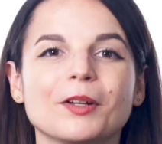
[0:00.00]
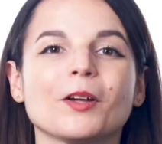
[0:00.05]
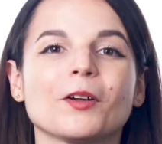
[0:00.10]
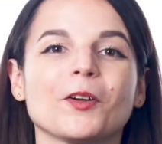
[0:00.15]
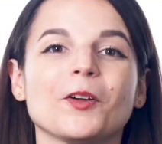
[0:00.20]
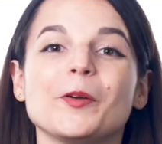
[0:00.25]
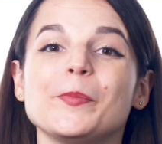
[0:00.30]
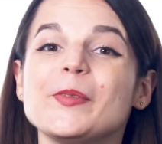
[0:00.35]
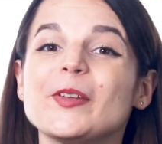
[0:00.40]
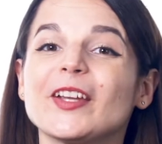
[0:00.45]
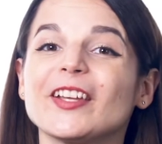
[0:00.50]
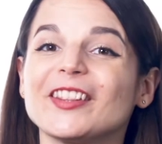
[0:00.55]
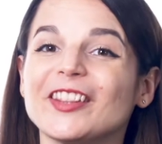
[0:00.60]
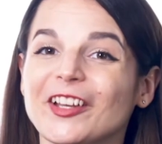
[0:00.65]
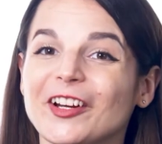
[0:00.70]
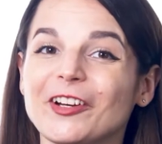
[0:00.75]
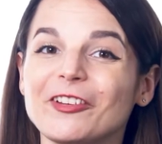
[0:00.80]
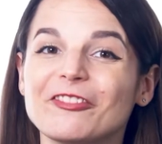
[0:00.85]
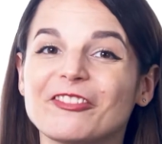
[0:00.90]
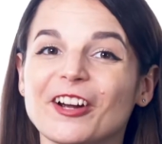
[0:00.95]
whom you can
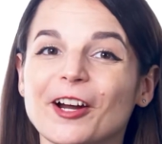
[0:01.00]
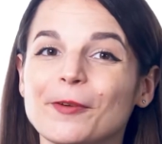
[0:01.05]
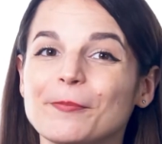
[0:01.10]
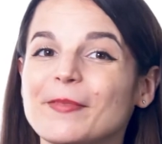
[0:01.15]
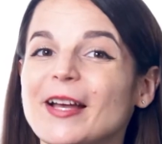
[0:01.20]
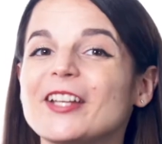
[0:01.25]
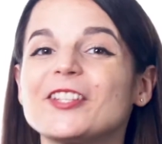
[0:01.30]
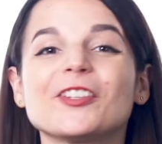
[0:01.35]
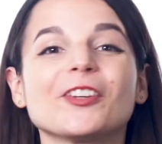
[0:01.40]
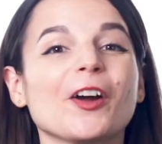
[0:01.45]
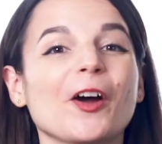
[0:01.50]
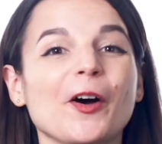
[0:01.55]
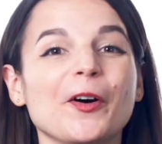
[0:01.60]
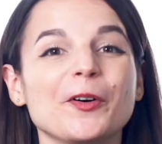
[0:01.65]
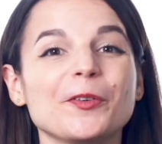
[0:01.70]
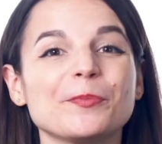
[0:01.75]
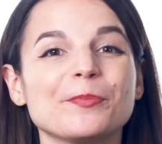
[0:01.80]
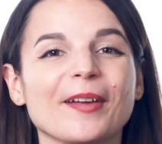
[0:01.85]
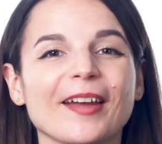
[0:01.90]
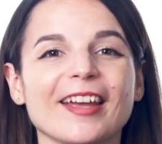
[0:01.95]
learn from at your
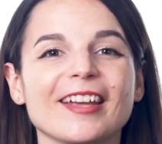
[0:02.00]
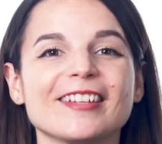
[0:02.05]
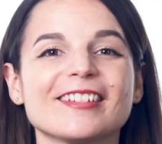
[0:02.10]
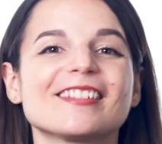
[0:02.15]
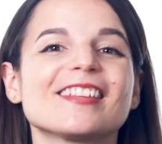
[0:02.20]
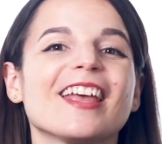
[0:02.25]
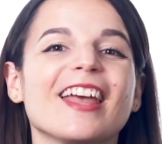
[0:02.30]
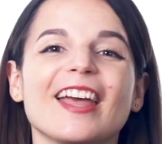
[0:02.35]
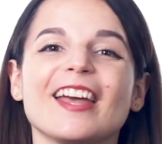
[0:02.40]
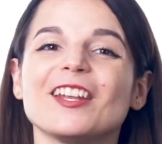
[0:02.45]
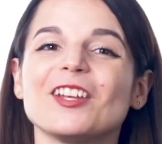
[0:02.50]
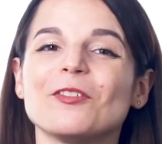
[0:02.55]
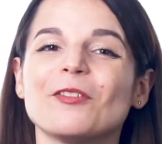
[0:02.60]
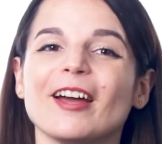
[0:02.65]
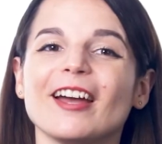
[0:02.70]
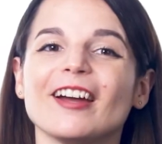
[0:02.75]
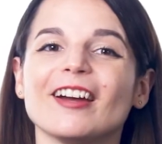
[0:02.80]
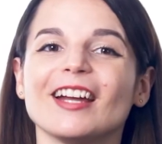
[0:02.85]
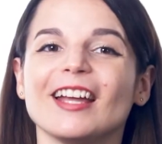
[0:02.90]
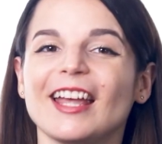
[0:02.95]
own pace,
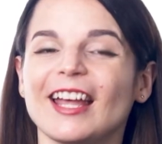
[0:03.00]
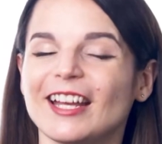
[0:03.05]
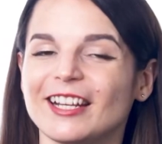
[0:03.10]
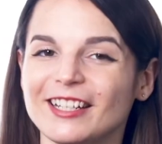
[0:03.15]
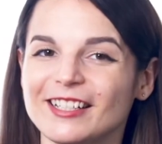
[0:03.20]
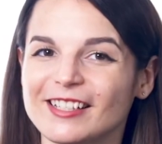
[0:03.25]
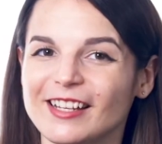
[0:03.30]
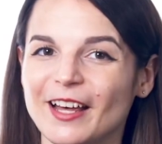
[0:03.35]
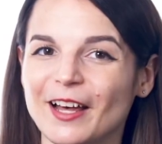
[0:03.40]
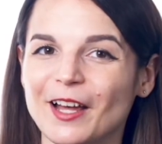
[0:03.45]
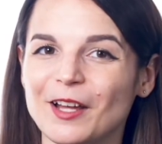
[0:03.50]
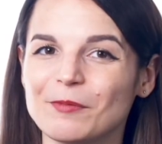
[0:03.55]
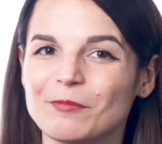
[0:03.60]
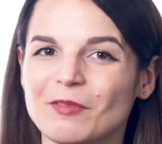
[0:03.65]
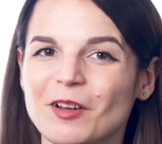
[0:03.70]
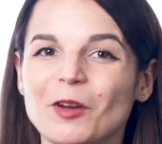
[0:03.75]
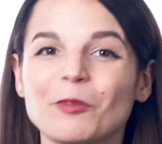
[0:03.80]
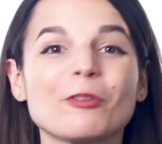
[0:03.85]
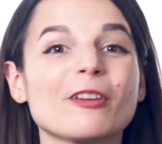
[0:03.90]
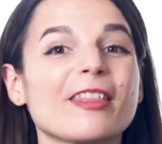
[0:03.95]
anywhere, anytime,
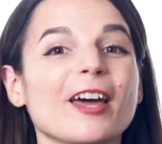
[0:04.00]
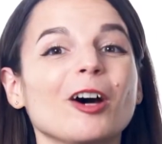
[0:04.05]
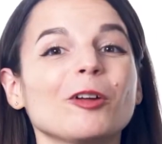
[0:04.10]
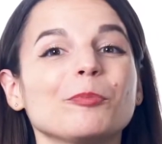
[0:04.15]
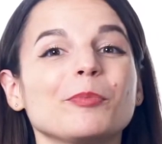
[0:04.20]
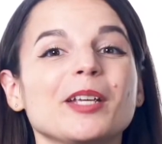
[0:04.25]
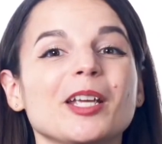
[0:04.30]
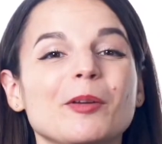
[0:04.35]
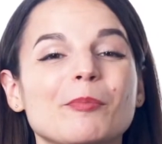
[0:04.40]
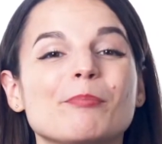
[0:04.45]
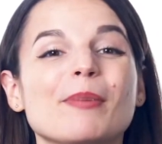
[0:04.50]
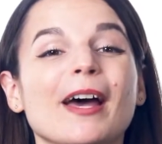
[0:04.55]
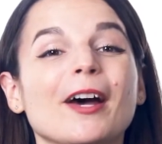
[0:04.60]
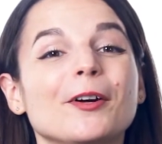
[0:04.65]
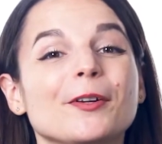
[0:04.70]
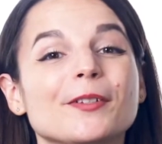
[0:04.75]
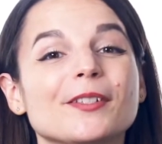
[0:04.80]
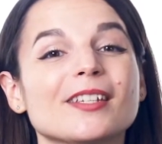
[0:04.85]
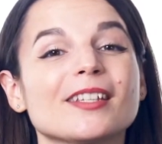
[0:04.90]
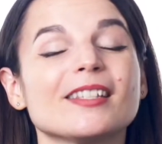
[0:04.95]
without being
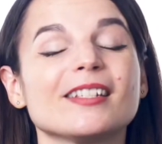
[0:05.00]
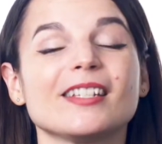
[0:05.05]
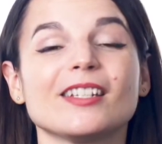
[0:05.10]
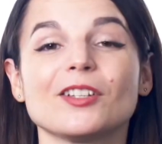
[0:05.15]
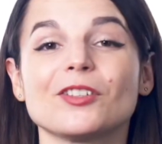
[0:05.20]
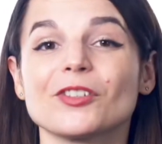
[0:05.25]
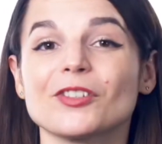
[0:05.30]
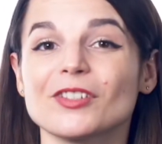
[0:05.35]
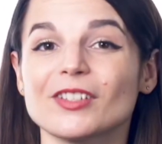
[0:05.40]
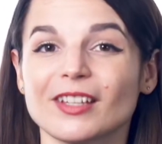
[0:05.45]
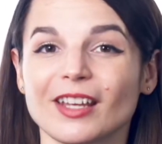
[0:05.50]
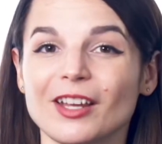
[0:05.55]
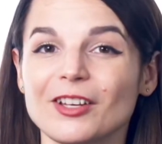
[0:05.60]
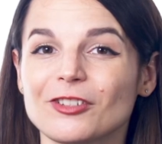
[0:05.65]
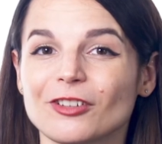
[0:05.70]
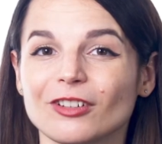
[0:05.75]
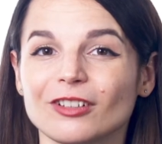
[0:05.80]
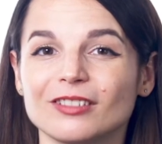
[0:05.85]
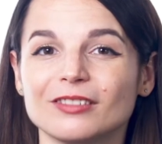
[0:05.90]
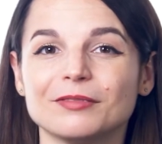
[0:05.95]
bound to the teacher's
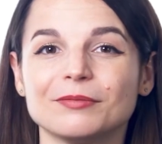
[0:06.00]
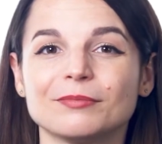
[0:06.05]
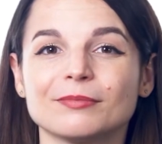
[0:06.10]
schedule.